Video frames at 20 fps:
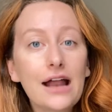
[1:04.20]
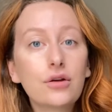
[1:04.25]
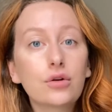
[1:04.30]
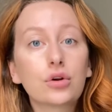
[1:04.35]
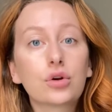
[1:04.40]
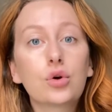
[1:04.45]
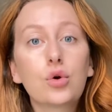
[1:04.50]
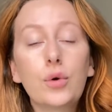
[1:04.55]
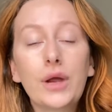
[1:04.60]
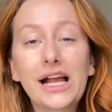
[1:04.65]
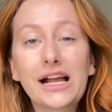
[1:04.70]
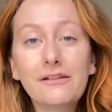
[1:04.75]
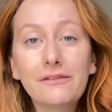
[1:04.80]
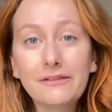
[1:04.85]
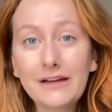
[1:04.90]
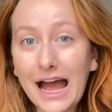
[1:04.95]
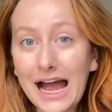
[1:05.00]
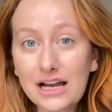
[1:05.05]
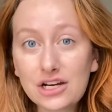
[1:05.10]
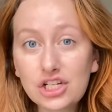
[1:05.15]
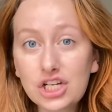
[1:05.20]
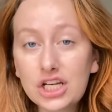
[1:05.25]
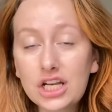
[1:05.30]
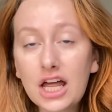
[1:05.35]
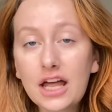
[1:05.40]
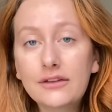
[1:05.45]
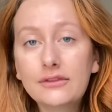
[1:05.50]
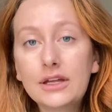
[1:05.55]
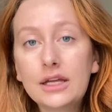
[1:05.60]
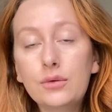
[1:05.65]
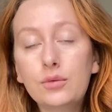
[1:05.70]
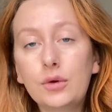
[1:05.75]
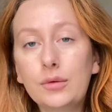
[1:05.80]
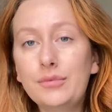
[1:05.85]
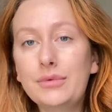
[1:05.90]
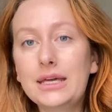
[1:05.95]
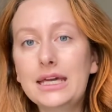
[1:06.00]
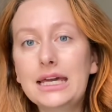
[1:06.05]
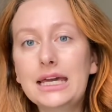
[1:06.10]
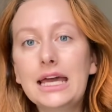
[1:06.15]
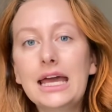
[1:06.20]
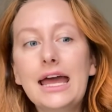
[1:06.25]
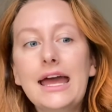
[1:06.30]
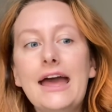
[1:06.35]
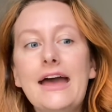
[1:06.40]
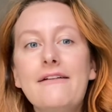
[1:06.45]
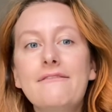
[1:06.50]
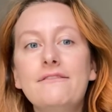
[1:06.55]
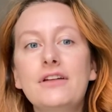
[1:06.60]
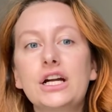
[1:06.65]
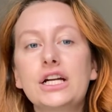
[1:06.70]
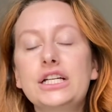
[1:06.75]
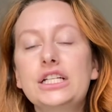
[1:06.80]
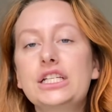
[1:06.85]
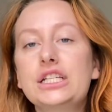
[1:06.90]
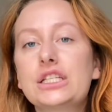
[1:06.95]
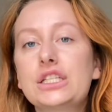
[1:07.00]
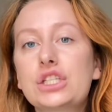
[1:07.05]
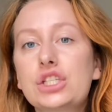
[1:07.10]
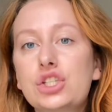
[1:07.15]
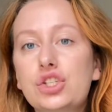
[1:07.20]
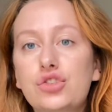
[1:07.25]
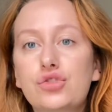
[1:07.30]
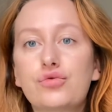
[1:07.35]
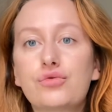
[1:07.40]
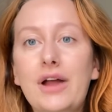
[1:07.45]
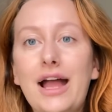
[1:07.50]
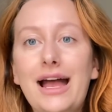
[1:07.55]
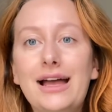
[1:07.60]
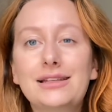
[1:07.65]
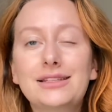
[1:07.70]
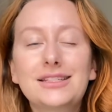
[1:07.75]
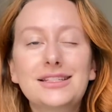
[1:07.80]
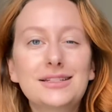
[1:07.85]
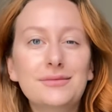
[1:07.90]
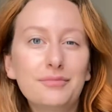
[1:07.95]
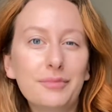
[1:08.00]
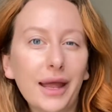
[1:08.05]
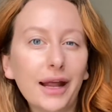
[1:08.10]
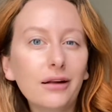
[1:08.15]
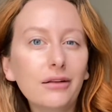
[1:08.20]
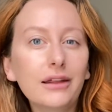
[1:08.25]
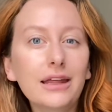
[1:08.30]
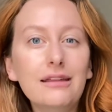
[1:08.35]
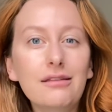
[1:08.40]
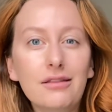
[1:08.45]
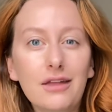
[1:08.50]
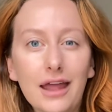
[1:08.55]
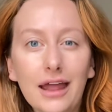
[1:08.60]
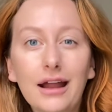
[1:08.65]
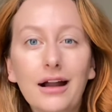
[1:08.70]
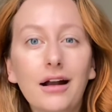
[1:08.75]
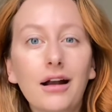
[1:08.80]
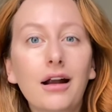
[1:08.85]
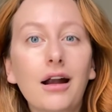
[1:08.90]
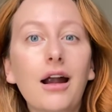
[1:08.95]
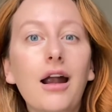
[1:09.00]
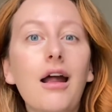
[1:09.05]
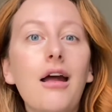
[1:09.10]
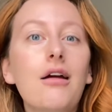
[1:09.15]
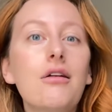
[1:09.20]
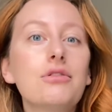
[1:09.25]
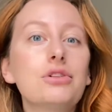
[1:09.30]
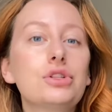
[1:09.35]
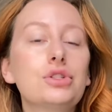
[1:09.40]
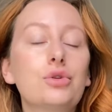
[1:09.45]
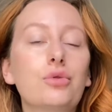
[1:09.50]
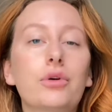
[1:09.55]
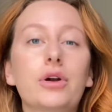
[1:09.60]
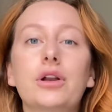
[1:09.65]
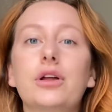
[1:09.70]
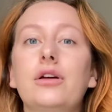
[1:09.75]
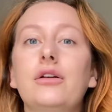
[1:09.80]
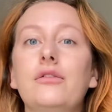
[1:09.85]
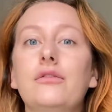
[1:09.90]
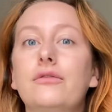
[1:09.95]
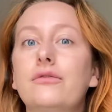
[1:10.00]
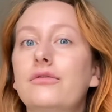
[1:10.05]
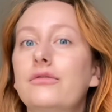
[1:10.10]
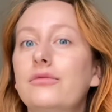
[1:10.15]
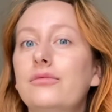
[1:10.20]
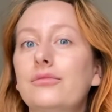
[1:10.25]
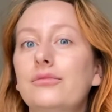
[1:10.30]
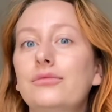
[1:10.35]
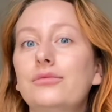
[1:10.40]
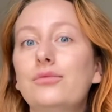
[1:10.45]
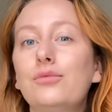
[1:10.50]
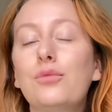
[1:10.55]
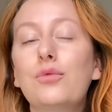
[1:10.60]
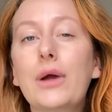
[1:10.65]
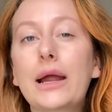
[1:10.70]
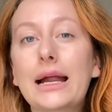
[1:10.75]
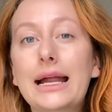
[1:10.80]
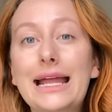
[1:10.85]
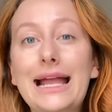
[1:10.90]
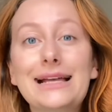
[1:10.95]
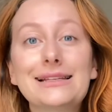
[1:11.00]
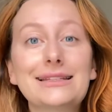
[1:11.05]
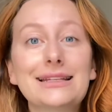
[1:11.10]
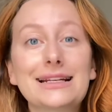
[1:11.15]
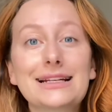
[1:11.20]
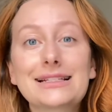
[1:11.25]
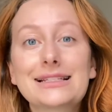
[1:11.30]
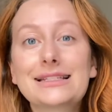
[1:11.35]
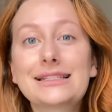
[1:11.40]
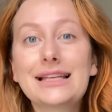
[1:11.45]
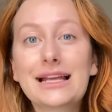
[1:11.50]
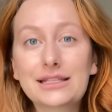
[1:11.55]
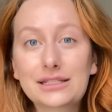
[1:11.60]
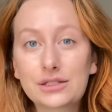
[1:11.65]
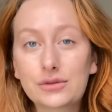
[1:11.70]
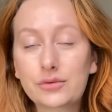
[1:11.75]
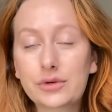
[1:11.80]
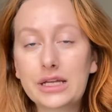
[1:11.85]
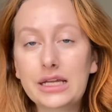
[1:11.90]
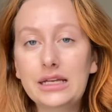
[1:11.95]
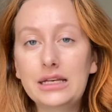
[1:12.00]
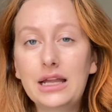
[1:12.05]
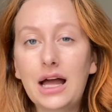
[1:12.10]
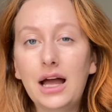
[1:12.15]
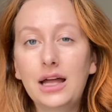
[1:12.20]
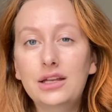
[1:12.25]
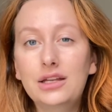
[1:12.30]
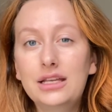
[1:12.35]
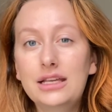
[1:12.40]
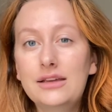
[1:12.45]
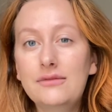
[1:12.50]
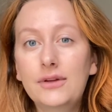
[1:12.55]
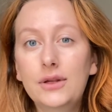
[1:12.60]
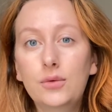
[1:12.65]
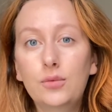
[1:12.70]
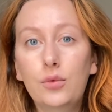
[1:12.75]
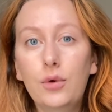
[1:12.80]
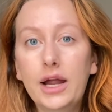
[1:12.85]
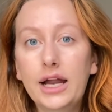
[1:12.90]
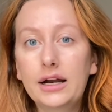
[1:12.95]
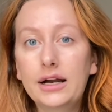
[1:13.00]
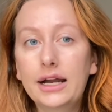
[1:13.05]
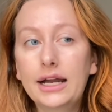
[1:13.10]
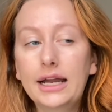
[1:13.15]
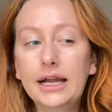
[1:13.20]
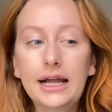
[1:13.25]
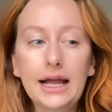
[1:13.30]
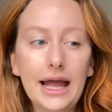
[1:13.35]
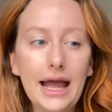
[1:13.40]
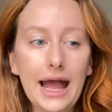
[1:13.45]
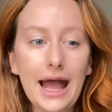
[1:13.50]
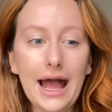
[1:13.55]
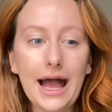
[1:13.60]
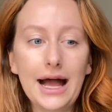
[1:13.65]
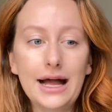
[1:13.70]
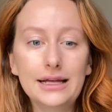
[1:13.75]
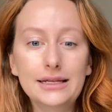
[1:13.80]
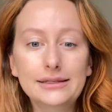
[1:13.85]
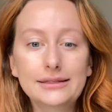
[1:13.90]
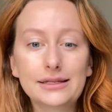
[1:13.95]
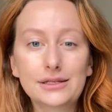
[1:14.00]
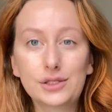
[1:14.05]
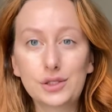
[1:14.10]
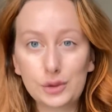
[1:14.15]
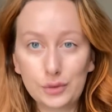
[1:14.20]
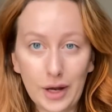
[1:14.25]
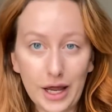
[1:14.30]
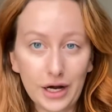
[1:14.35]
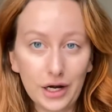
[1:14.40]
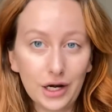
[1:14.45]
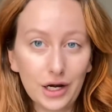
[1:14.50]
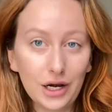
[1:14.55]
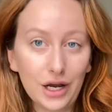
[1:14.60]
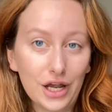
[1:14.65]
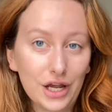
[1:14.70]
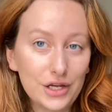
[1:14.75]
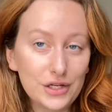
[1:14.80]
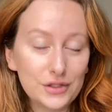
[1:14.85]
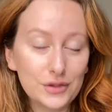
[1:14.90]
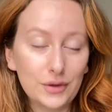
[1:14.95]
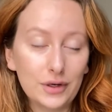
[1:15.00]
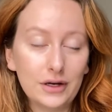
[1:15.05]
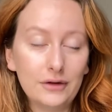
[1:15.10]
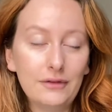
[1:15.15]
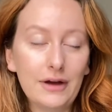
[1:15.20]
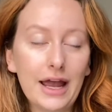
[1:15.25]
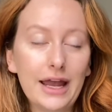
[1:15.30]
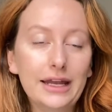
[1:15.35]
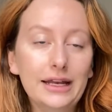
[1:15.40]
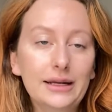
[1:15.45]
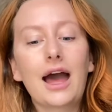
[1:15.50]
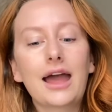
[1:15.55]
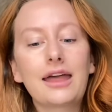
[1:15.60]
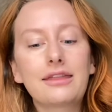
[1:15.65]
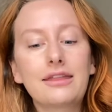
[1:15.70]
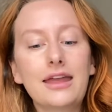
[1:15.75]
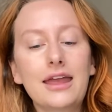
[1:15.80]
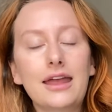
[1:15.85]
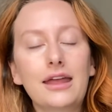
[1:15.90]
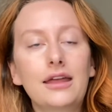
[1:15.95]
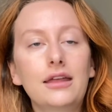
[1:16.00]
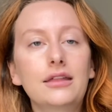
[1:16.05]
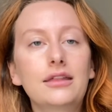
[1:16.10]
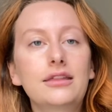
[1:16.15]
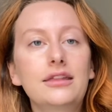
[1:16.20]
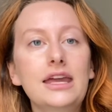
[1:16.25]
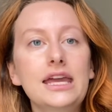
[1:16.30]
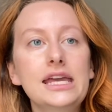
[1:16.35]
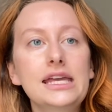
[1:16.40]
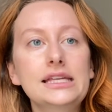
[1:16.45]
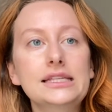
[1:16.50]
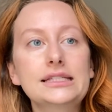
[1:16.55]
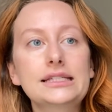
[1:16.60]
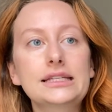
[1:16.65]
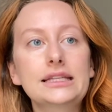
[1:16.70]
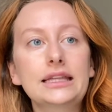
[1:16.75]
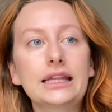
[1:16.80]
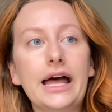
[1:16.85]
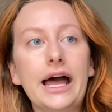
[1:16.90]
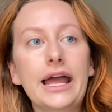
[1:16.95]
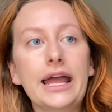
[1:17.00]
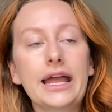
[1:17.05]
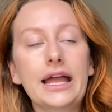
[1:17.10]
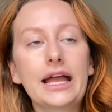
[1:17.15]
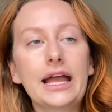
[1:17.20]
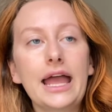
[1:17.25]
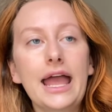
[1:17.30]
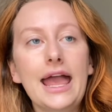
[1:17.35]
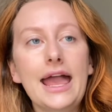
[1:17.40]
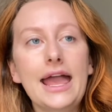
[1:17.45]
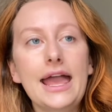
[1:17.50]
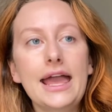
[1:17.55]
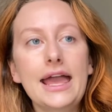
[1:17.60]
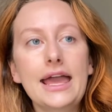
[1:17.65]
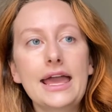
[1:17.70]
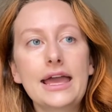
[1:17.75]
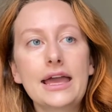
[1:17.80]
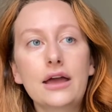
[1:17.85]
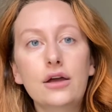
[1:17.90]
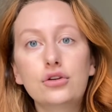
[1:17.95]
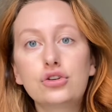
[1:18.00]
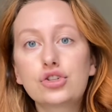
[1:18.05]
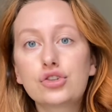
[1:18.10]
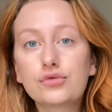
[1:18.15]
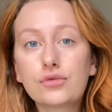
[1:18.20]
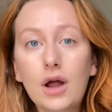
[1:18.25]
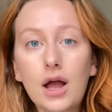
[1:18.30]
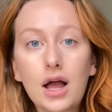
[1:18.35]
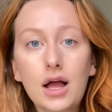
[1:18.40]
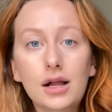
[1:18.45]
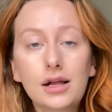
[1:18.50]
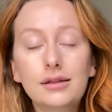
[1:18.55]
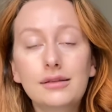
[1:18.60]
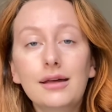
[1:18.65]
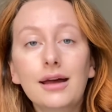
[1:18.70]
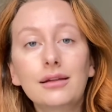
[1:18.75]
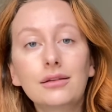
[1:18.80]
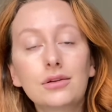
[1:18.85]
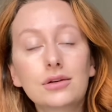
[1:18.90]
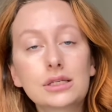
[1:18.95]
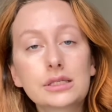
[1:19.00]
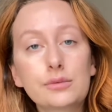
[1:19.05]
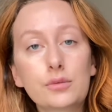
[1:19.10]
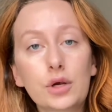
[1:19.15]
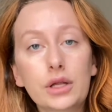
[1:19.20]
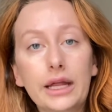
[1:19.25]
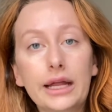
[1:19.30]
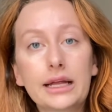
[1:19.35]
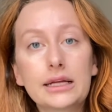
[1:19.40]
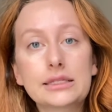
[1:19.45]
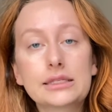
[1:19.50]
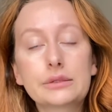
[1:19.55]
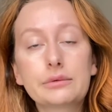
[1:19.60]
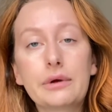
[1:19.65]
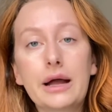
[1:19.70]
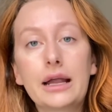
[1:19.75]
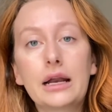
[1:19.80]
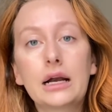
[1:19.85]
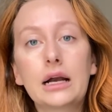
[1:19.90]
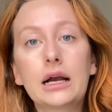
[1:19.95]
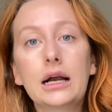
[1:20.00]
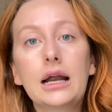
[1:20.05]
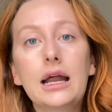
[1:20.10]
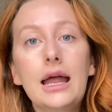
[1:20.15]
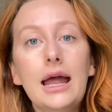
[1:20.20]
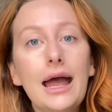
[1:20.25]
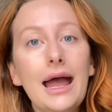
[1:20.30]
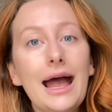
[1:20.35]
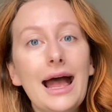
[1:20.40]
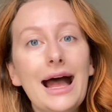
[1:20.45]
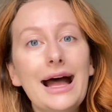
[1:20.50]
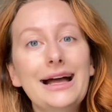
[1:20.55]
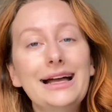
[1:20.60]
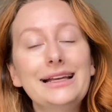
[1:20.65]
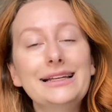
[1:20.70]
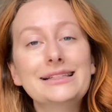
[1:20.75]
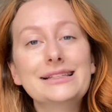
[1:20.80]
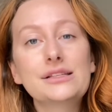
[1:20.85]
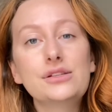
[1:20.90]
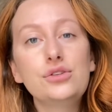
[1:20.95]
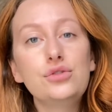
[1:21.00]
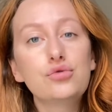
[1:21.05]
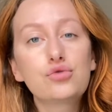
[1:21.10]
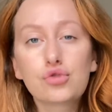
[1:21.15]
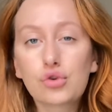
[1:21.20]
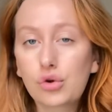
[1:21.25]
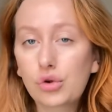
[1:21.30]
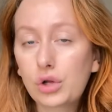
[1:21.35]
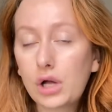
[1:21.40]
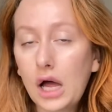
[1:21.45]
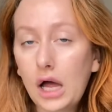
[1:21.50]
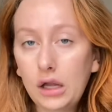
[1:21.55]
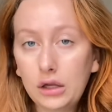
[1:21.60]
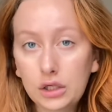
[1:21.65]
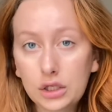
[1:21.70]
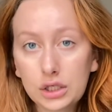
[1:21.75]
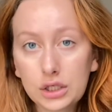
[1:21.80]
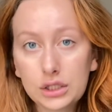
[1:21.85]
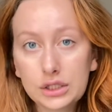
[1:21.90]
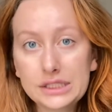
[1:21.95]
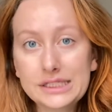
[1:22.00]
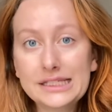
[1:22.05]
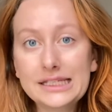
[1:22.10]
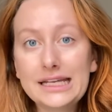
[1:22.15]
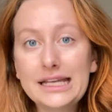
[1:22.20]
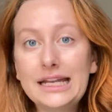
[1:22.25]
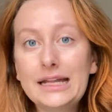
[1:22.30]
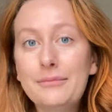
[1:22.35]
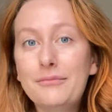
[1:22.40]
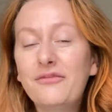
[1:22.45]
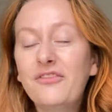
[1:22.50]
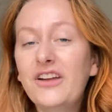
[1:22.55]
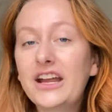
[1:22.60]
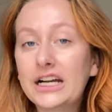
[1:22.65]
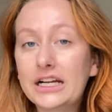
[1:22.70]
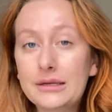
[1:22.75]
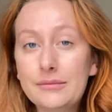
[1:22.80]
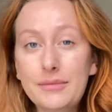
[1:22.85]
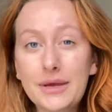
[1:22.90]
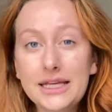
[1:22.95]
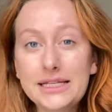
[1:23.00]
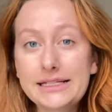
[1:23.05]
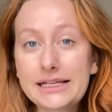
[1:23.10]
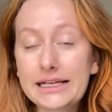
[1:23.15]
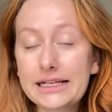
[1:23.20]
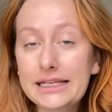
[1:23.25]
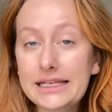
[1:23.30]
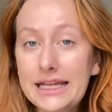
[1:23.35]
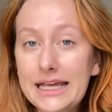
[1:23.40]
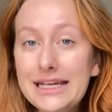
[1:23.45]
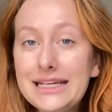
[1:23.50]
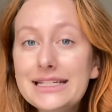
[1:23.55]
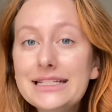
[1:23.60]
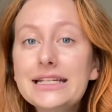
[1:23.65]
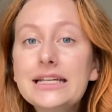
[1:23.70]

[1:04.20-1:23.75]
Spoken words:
or quick fashion of it will be very distressed, barely there, sort of wearing as an accessory, not even wearing as a sweater sort of item. I think things like a shrug that looks more like a sweater, has neutral colors in a very basic knit,